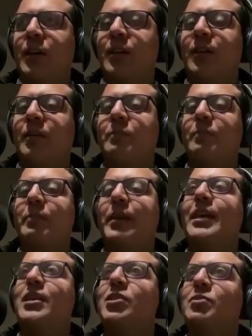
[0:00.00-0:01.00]
And
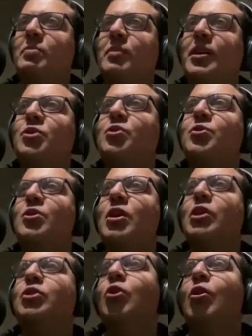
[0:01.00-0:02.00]
please do
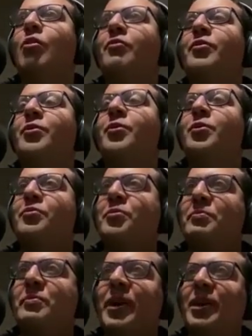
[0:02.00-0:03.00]
not offer
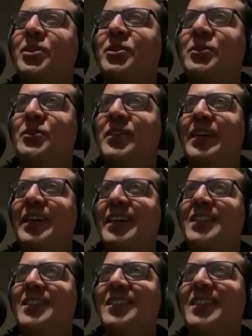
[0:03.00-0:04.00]
information to the
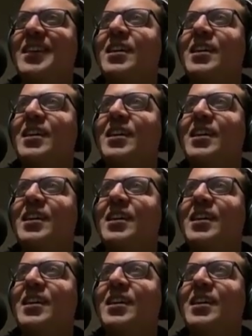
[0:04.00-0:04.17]
kids.